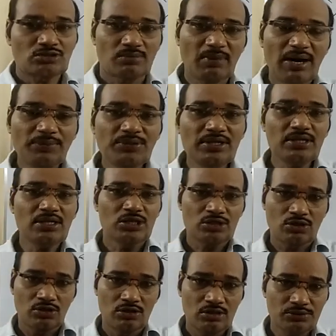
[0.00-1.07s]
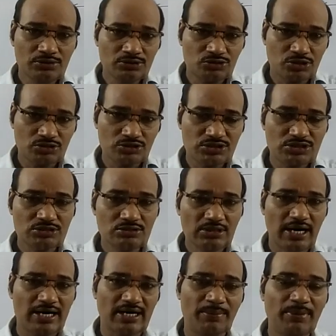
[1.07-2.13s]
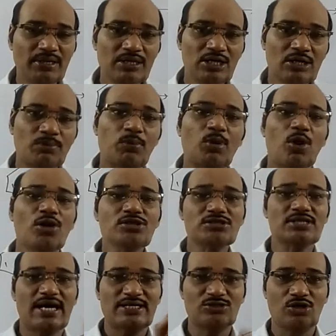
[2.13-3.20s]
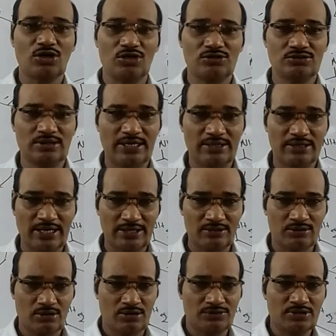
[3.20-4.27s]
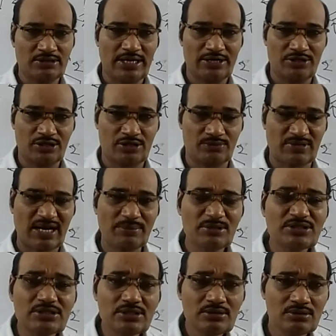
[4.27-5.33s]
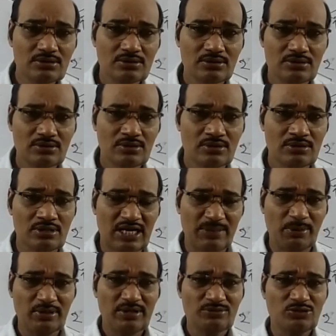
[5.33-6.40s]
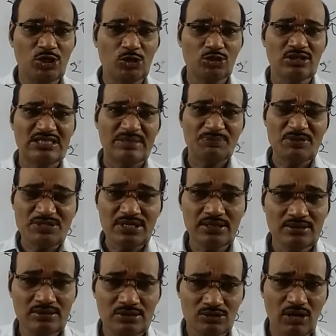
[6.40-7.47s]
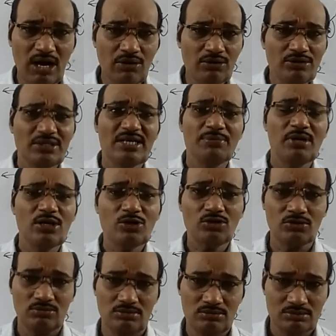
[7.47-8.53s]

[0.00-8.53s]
some of the contributing structures are having plus charge on the magnet atom. That means it becomes electron deficient. So how can you give electron?